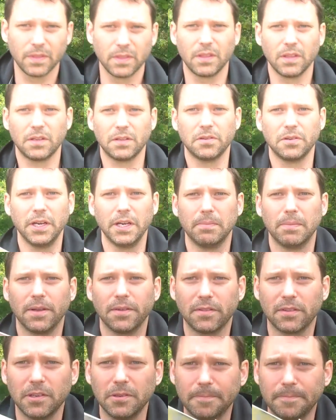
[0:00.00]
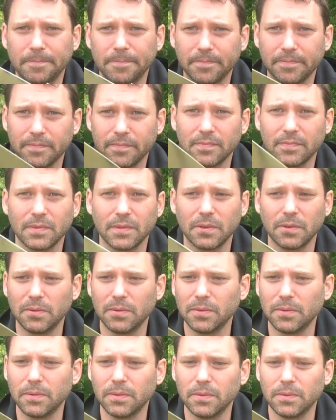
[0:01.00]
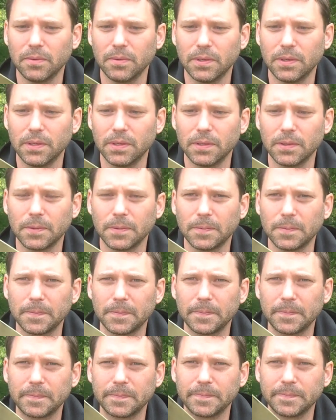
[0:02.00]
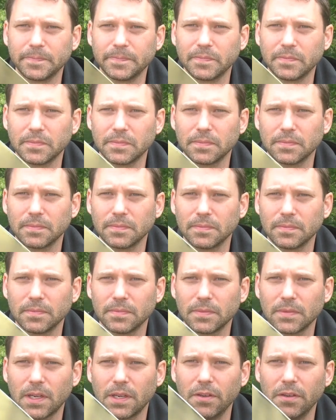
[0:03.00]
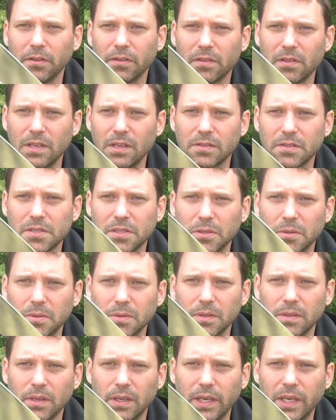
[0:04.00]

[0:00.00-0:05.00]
The trailmaster, I use these two